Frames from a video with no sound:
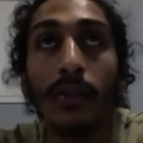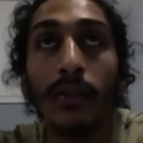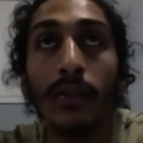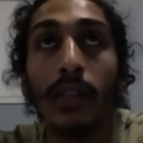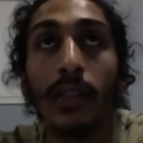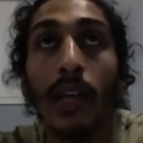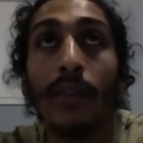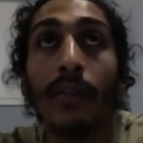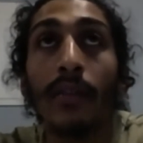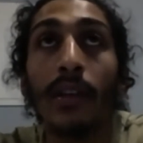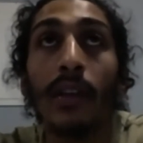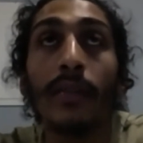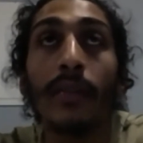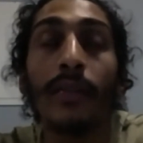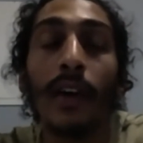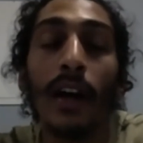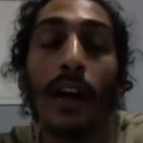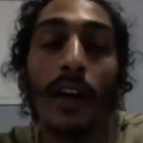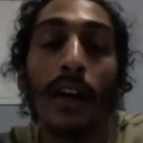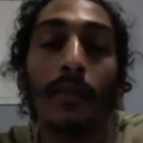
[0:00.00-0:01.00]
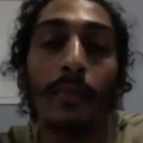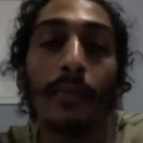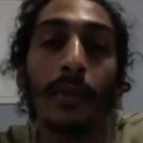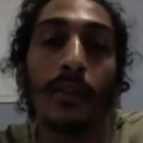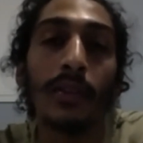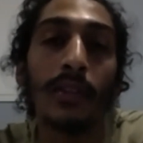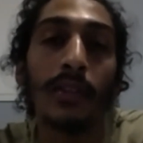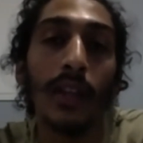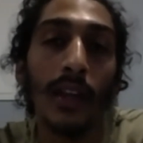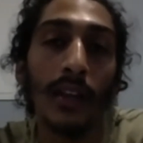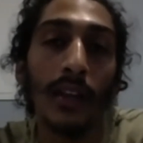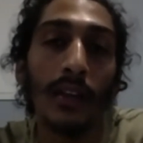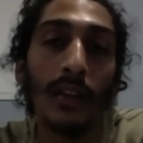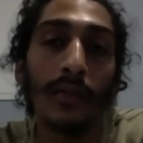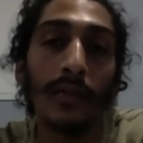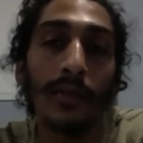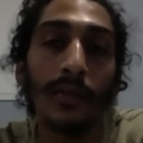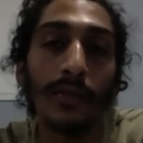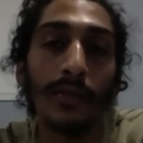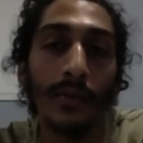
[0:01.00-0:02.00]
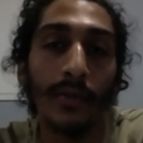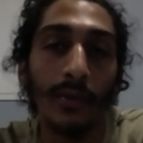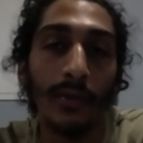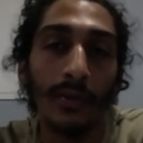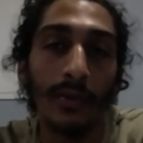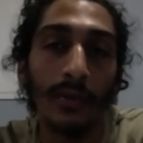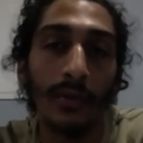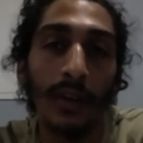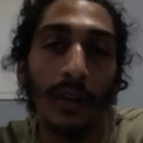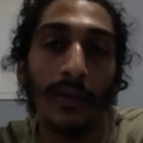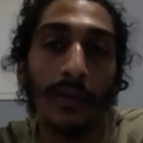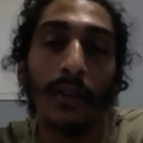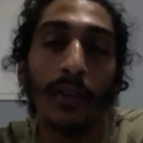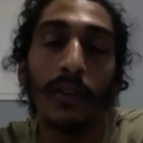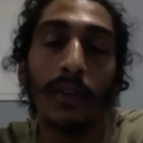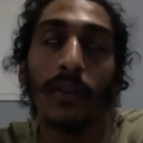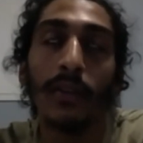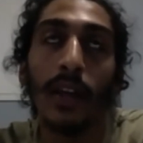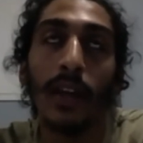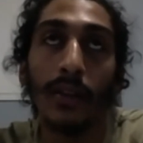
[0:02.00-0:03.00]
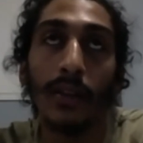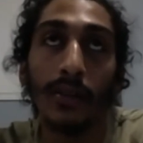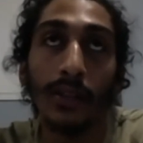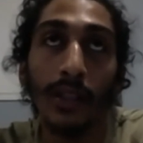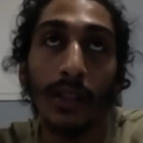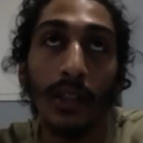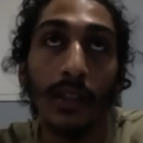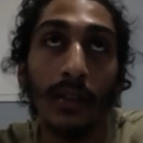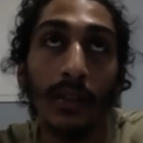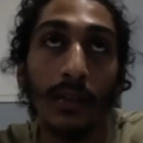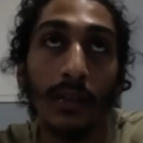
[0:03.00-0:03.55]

seventy five percent of the food of the energy